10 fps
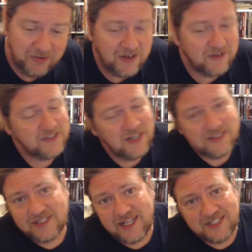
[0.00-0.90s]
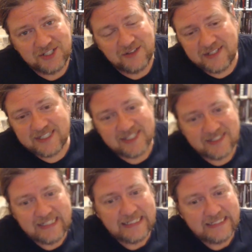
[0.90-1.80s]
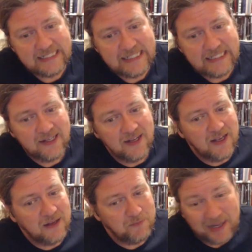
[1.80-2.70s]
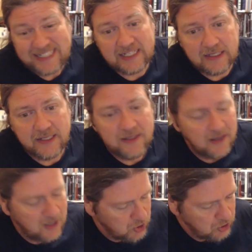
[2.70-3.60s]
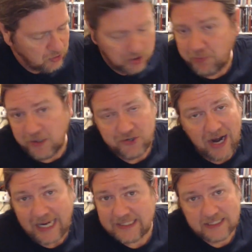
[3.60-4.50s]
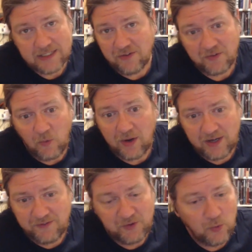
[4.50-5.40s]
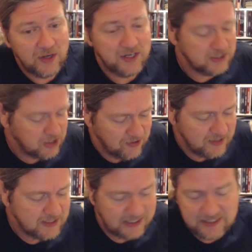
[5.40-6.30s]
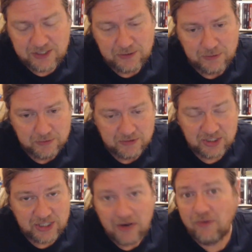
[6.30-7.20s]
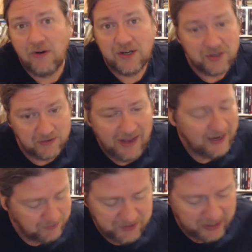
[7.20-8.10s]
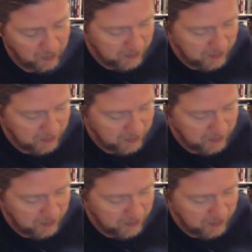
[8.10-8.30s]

there's nothing that says this is D&D. Basically, you could put dragons in here if you wanted. If you wanted to turn this into Shadowrun, I don't think it would be